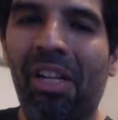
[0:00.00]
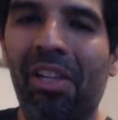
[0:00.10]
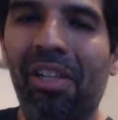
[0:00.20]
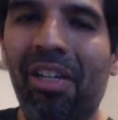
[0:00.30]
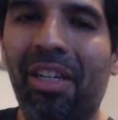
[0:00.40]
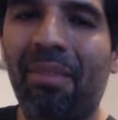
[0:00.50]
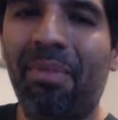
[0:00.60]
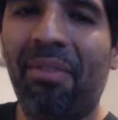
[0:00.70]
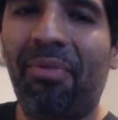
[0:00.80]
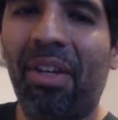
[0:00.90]
Look at
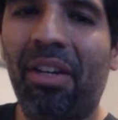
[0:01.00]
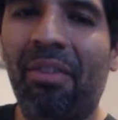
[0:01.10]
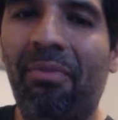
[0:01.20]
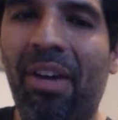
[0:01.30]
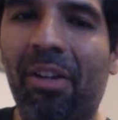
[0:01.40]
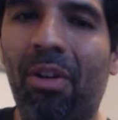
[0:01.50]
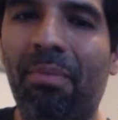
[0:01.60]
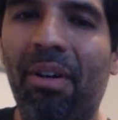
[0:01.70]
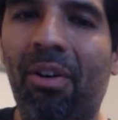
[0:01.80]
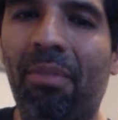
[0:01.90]
my finger. In fact,
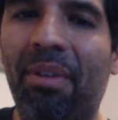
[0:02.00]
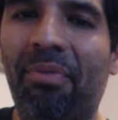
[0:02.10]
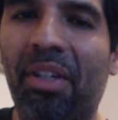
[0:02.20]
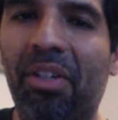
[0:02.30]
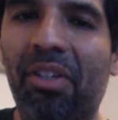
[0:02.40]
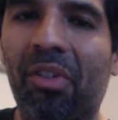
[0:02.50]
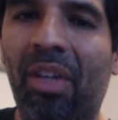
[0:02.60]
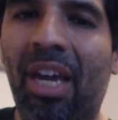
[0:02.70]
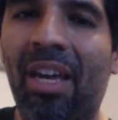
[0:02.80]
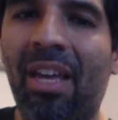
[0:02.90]
all my fingers,
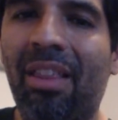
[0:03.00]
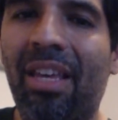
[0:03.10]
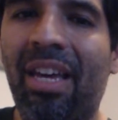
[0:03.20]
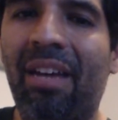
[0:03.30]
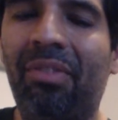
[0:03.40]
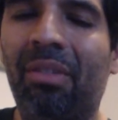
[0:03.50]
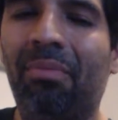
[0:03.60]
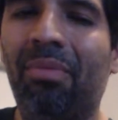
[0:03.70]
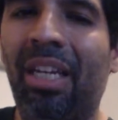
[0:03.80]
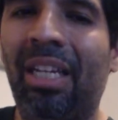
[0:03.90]
okay, they have
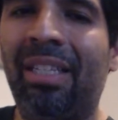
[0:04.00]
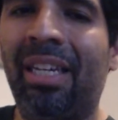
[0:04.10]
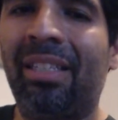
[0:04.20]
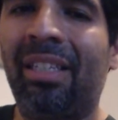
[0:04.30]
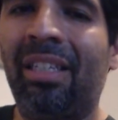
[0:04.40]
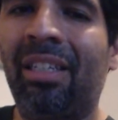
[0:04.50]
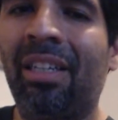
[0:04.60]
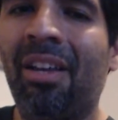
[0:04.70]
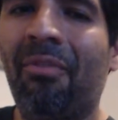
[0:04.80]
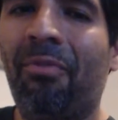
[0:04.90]
some indenting
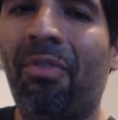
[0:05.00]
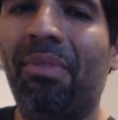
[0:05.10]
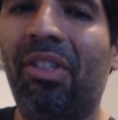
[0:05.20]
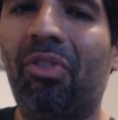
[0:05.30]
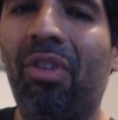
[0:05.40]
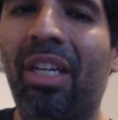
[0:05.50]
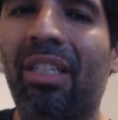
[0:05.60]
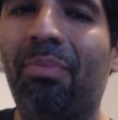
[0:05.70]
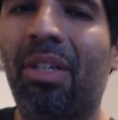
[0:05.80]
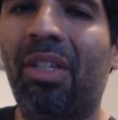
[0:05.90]
from the string,
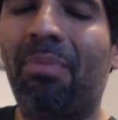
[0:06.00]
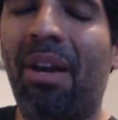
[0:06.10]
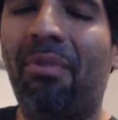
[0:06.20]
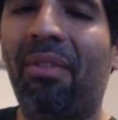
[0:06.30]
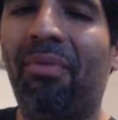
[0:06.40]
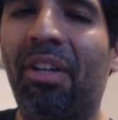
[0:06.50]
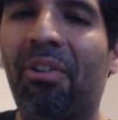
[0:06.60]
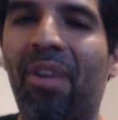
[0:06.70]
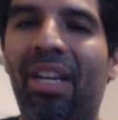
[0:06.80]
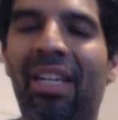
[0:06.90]
especially my ring
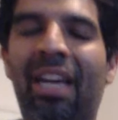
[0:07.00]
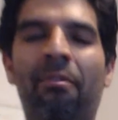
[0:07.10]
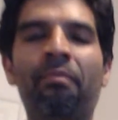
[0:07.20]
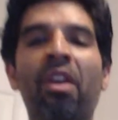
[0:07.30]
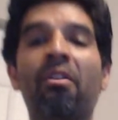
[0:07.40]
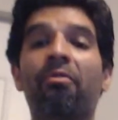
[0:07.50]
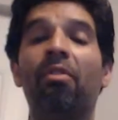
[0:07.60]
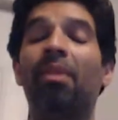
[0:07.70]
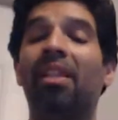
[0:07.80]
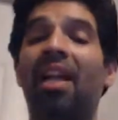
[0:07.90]
finger right now,
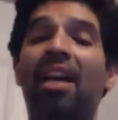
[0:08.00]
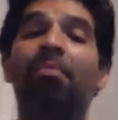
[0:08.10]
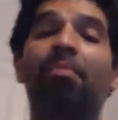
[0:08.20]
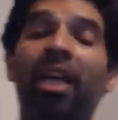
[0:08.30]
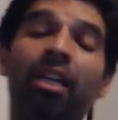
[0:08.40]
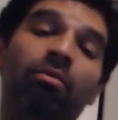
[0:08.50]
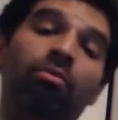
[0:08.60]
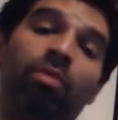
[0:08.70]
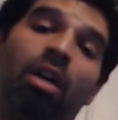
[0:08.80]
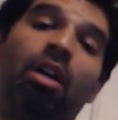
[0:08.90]
from a lot of playing